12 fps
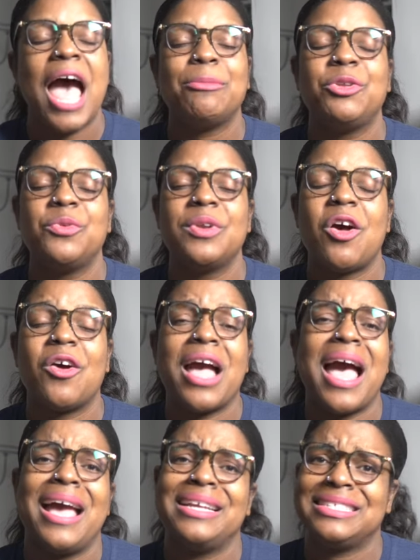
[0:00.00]
I'm doing all
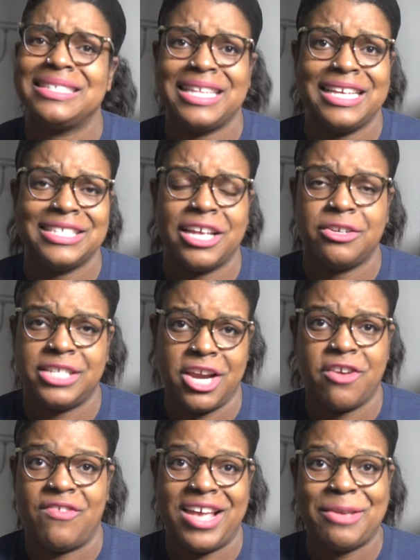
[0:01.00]
kinds of things that are
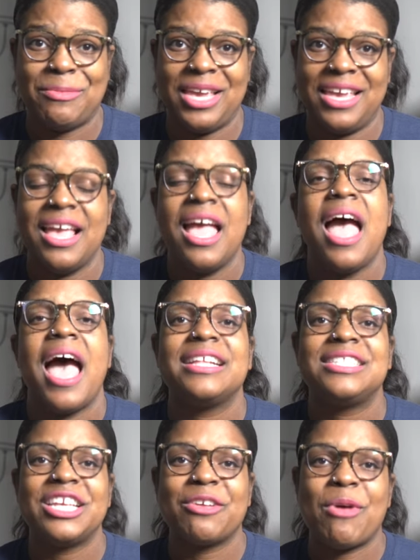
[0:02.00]
terrifying me. I
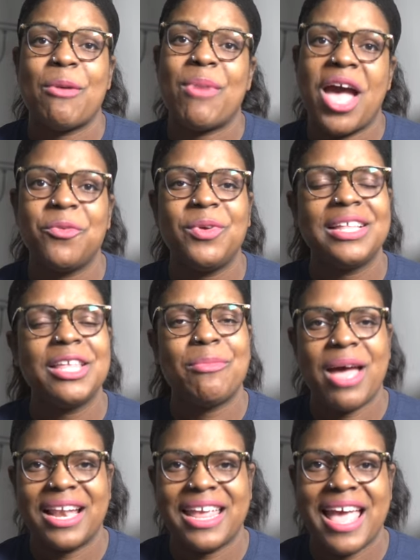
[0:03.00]
took my bi-weekly
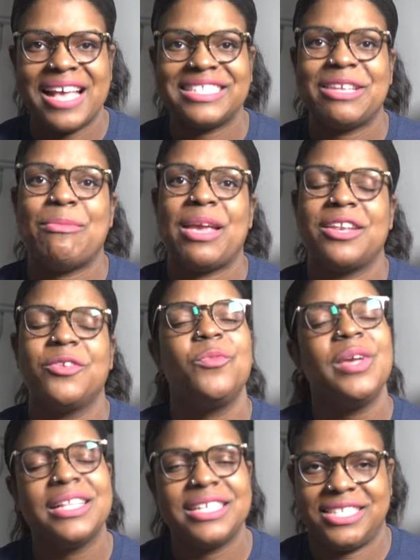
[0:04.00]
podcast and made it a
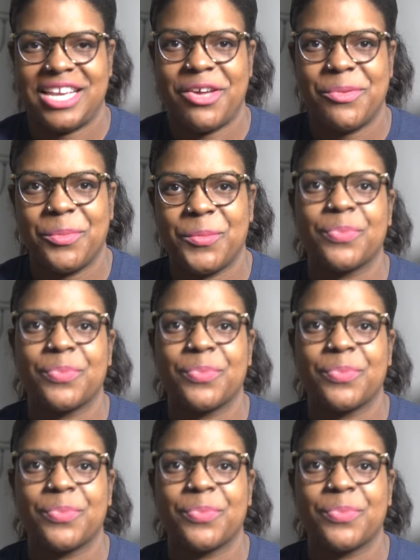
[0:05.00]
weekly show.